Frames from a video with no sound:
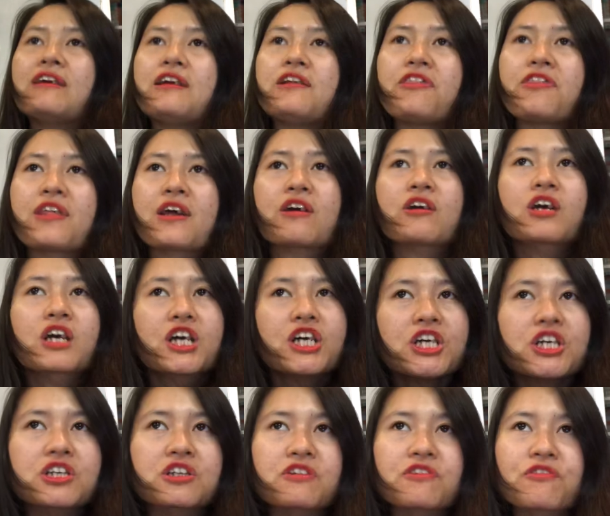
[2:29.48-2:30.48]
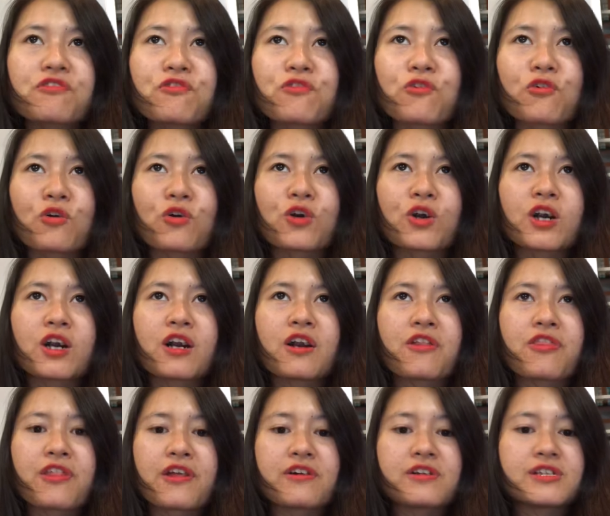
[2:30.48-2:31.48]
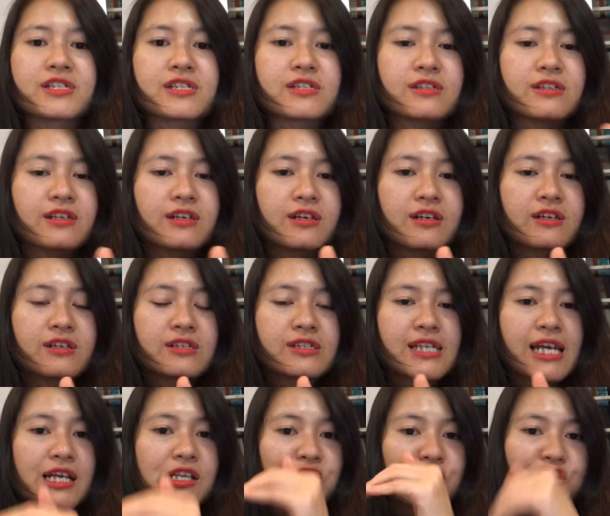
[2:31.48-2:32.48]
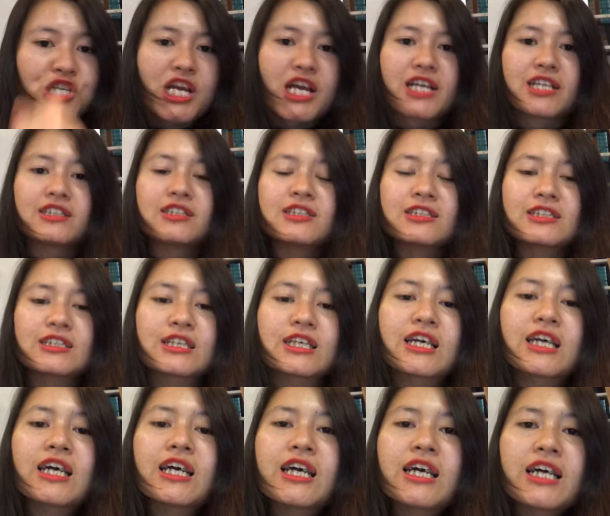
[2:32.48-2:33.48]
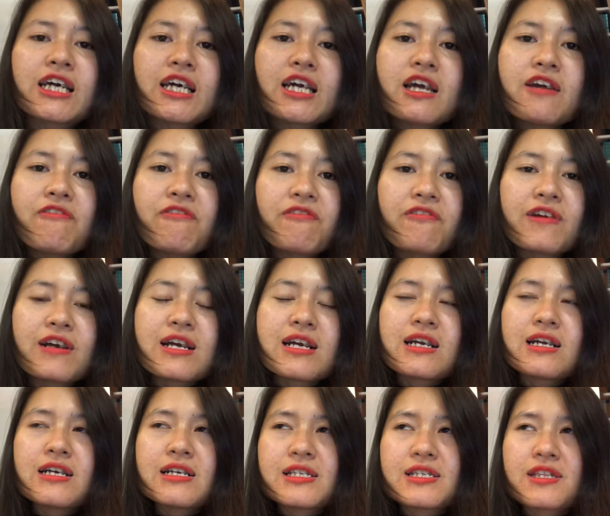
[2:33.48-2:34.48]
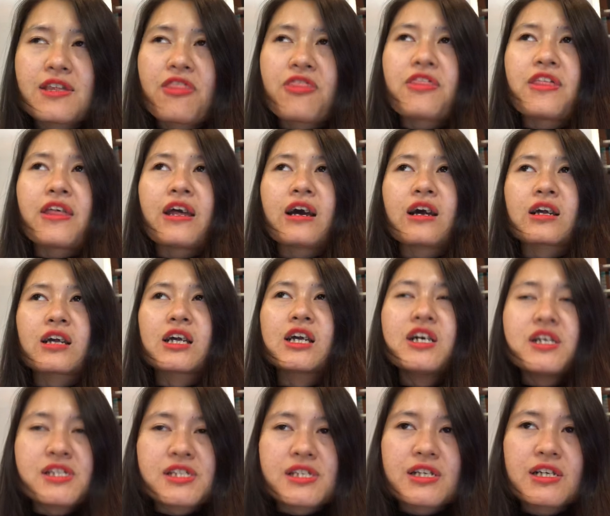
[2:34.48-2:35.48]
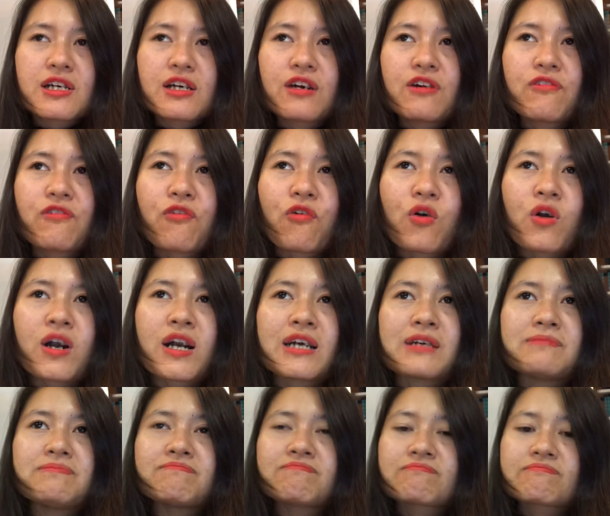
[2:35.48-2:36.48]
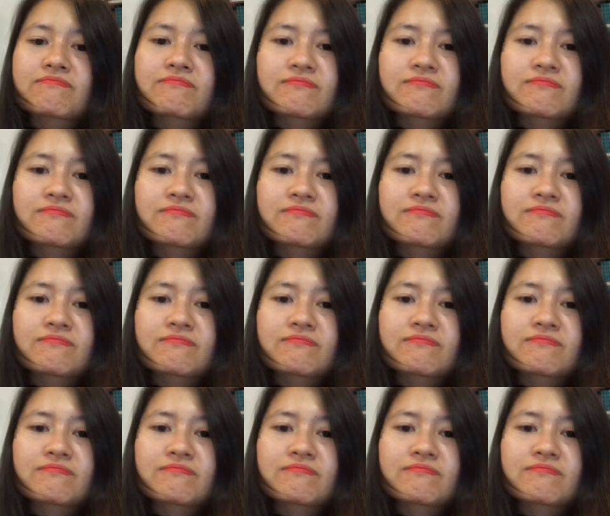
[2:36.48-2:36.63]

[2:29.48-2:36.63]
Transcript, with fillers: is are good for the tension? If is there good for um,